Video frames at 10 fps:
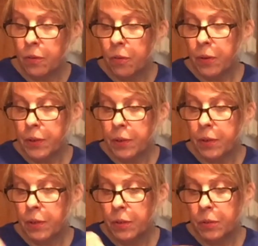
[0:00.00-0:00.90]
or you
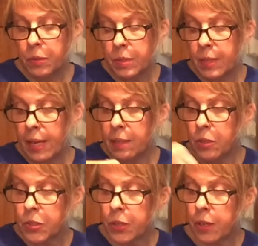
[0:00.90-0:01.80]
could use sanding
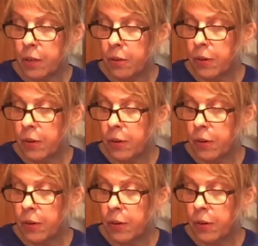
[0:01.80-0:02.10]
sugar